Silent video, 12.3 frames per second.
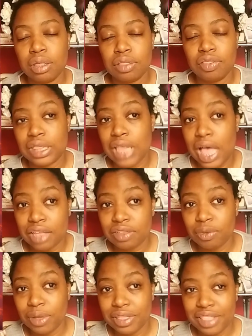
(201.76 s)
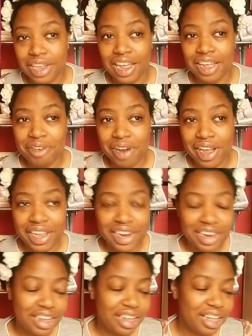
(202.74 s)
the last one that I
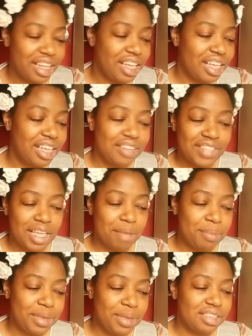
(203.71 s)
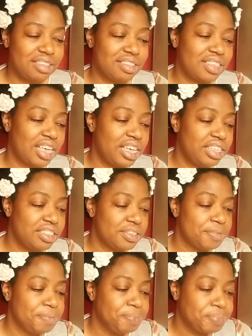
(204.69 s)
read, if that makes sense.